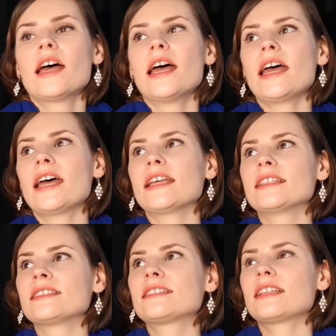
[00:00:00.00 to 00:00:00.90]

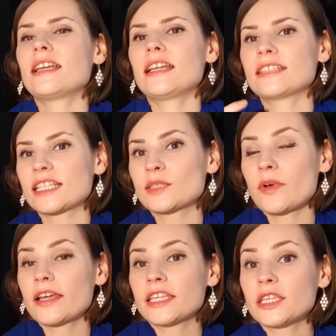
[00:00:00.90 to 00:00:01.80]
And that's
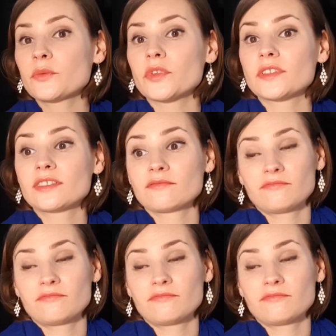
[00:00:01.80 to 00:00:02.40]
why he would